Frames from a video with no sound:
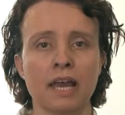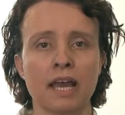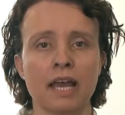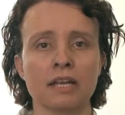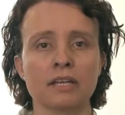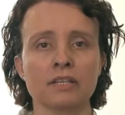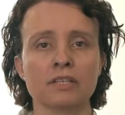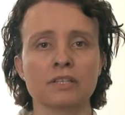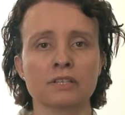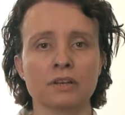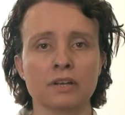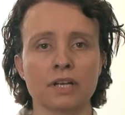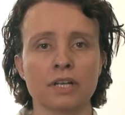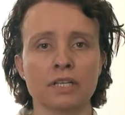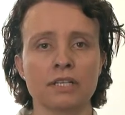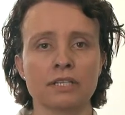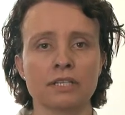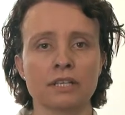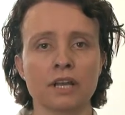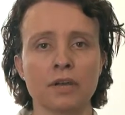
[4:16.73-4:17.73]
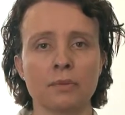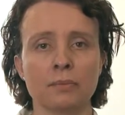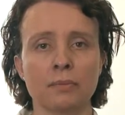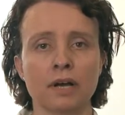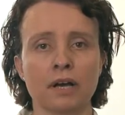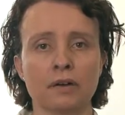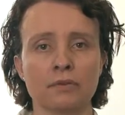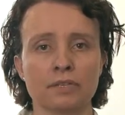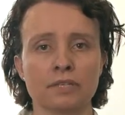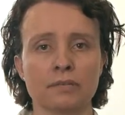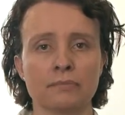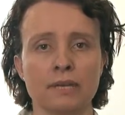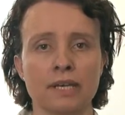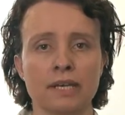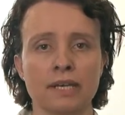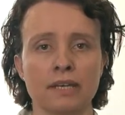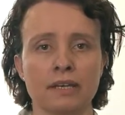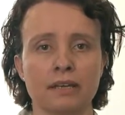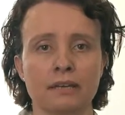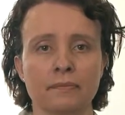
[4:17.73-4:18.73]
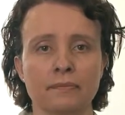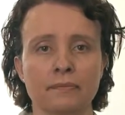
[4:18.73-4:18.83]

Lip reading: and a solid slope culture media.